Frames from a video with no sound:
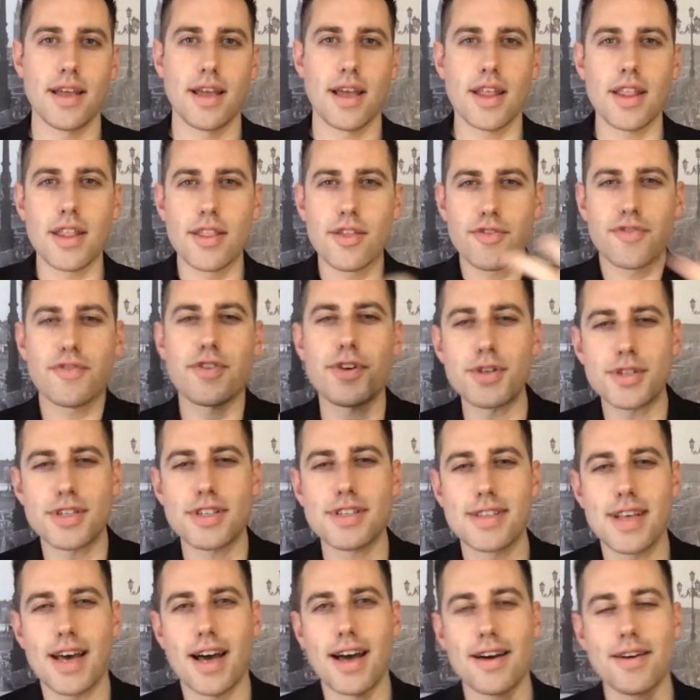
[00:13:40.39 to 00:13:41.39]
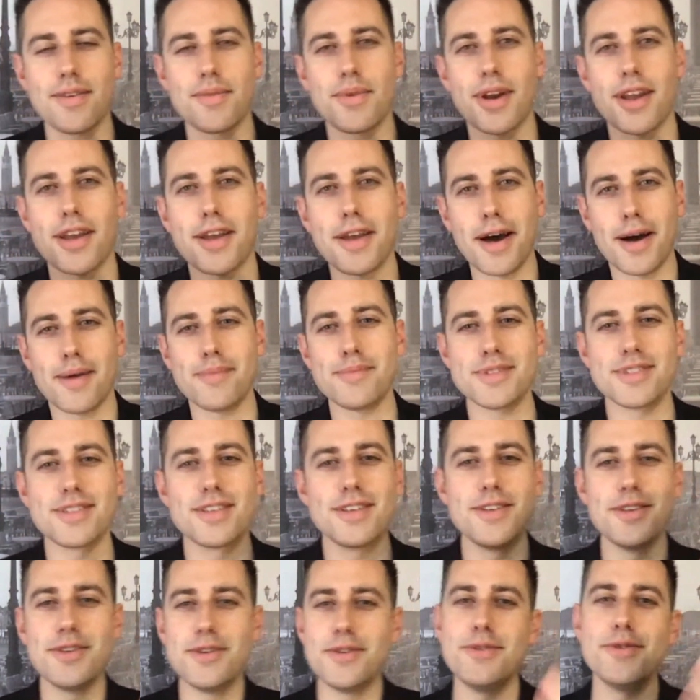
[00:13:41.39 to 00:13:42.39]
The first is that when it comes
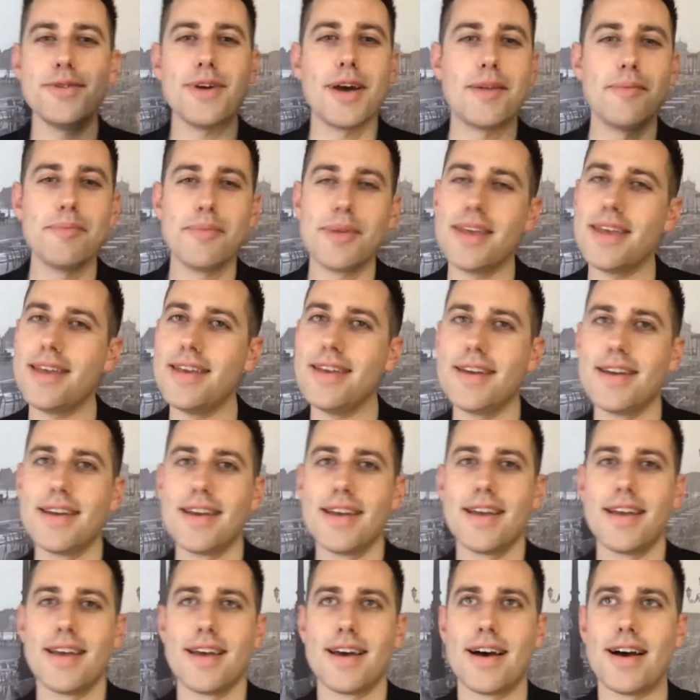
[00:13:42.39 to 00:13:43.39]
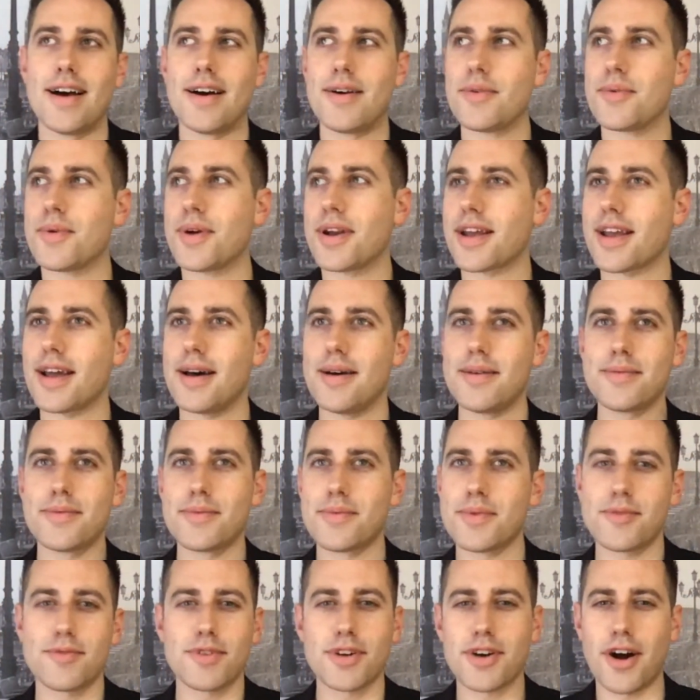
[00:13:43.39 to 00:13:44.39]
to you and me,
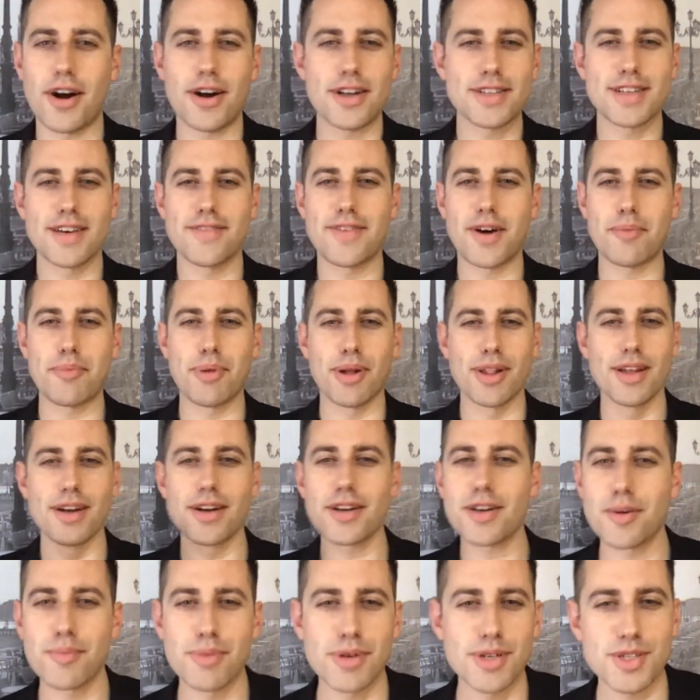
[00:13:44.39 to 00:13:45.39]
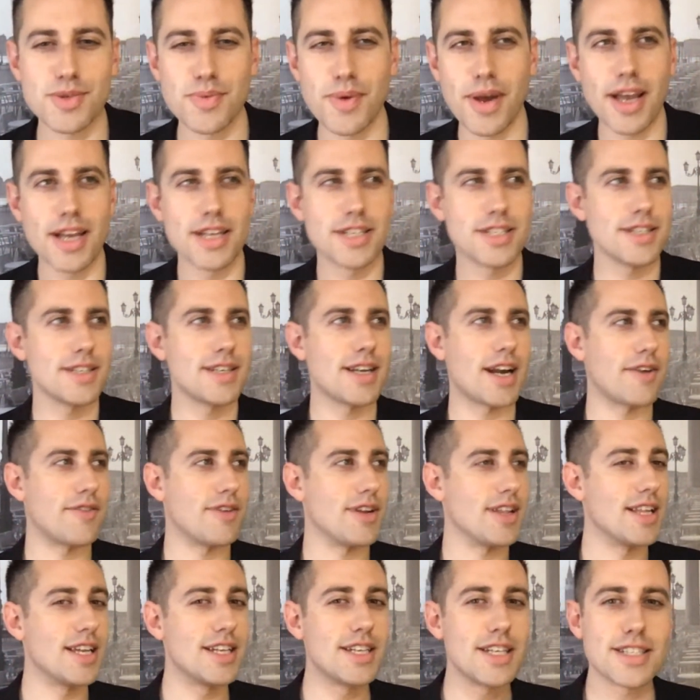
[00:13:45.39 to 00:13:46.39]
regardless of our political persuasion, our
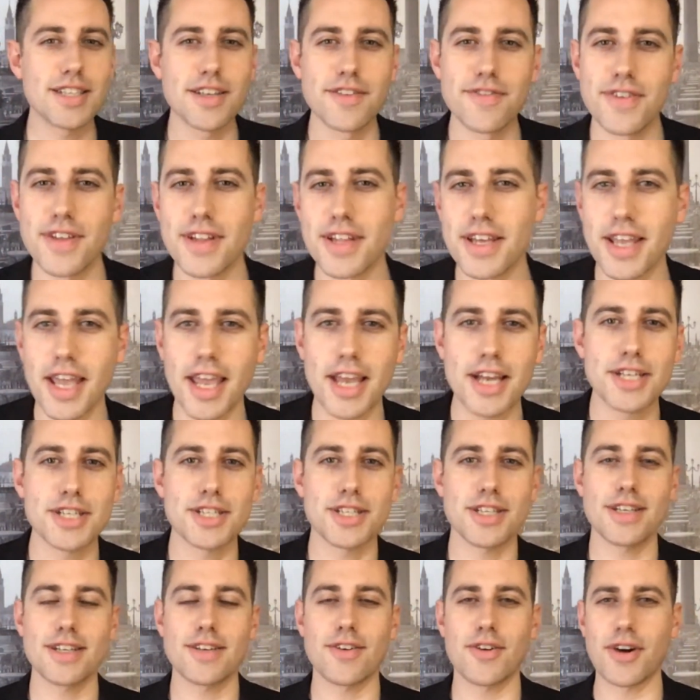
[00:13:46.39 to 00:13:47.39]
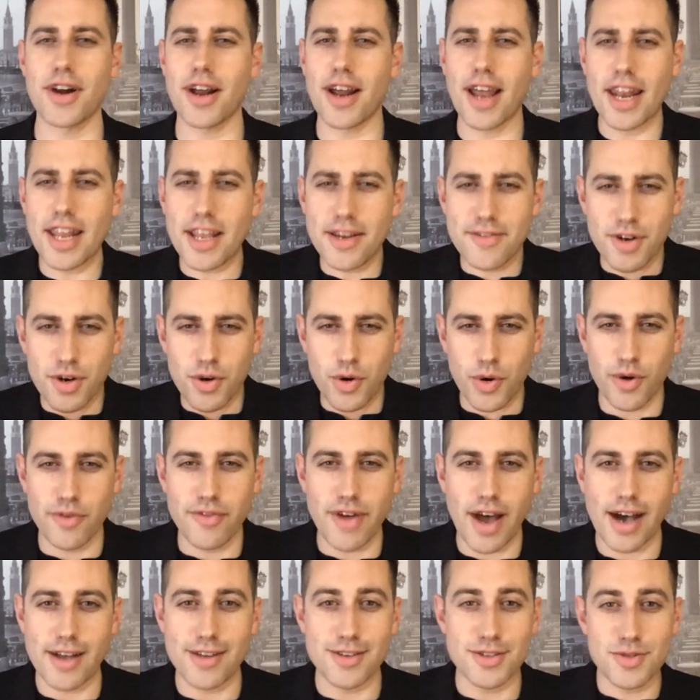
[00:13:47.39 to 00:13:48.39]
religious affiliation, or any of our core
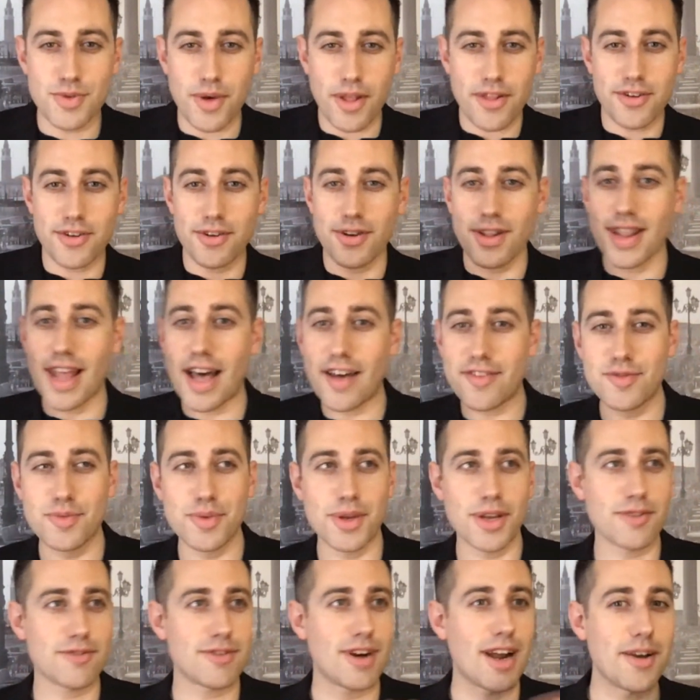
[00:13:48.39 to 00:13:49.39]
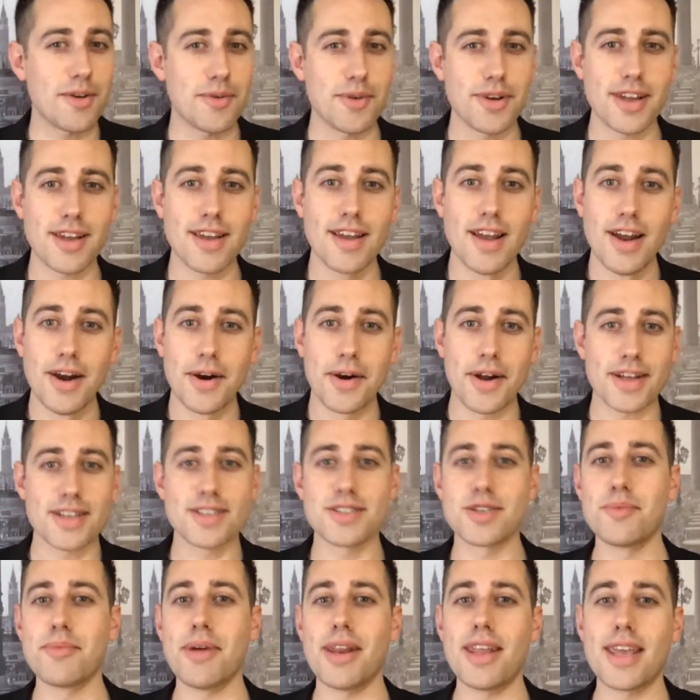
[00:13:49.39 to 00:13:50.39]
values, whether you're left wing, right wing, or like
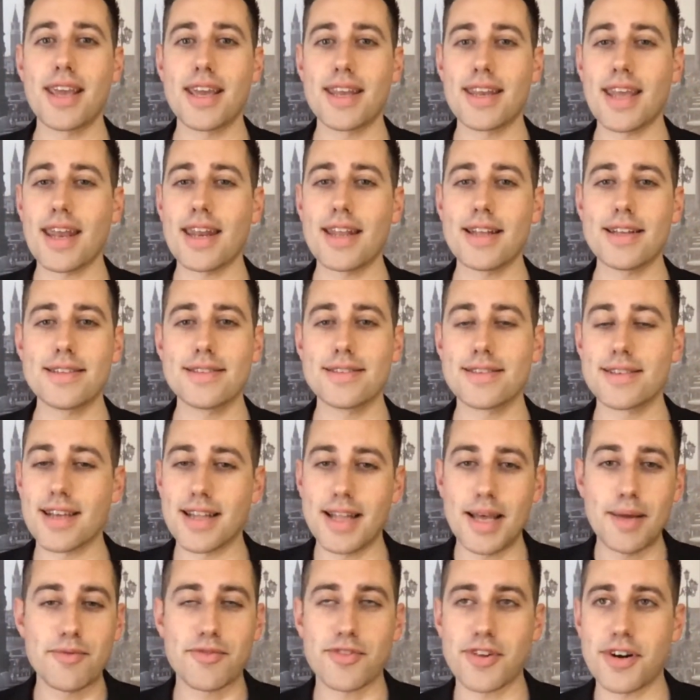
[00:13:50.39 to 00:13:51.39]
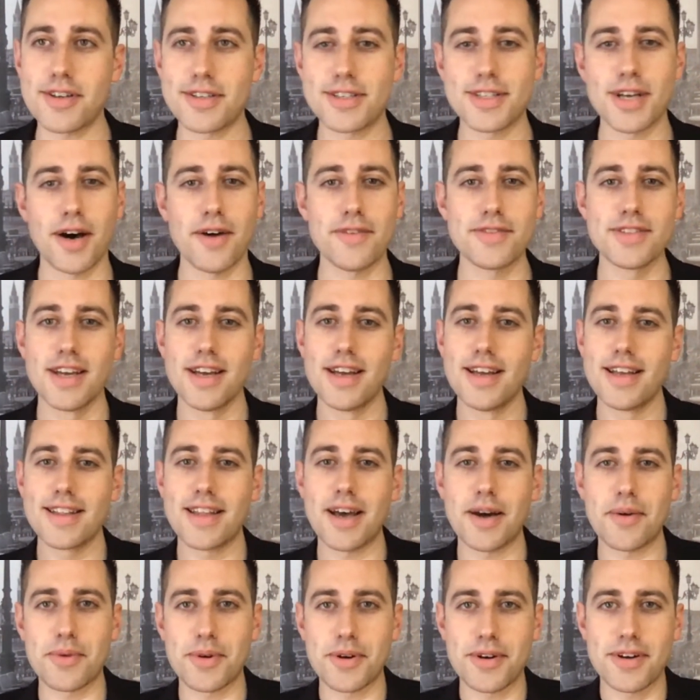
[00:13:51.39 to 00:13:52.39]
so many Canadians claim for ourselves
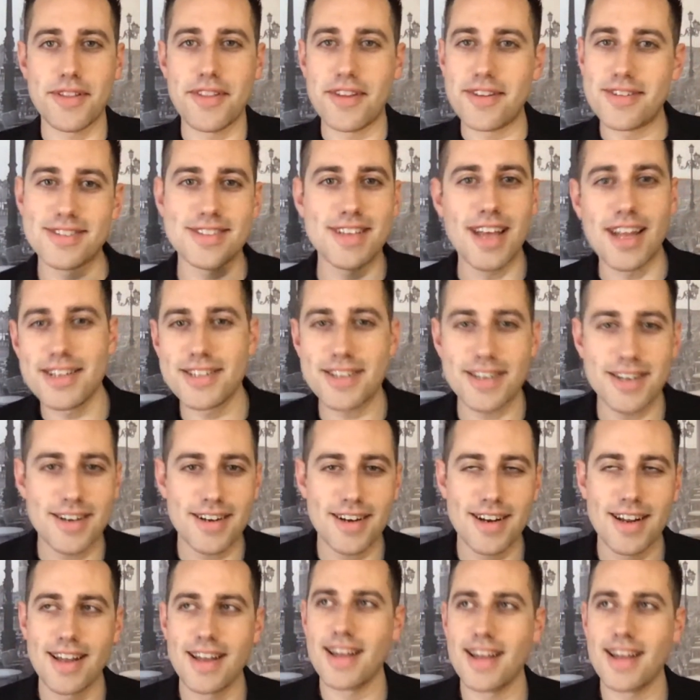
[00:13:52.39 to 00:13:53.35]
that we're in the center,